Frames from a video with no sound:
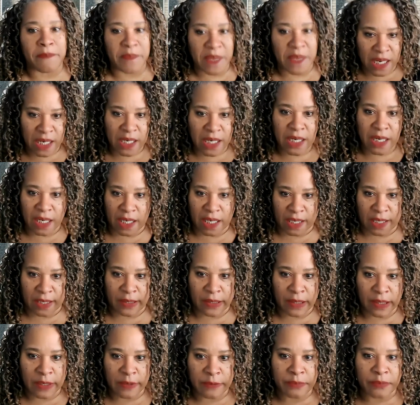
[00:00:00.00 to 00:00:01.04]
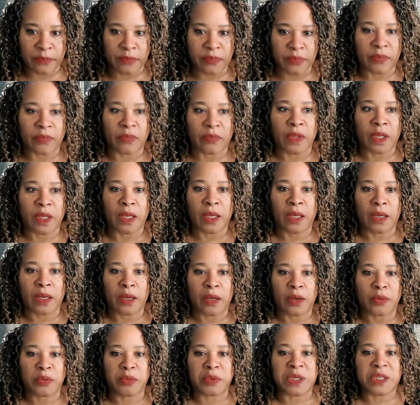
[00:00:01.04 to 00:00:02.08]
meaning
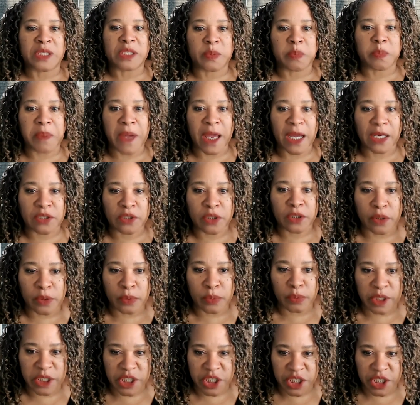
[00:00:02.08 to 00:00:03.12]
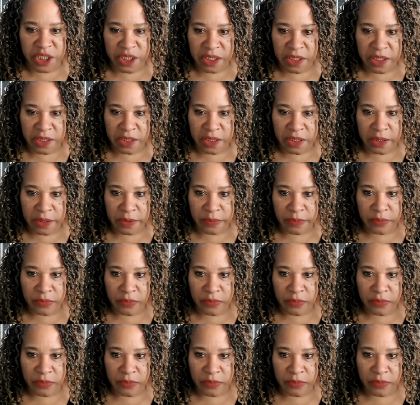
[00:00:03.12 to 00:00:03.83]
respect her wishes,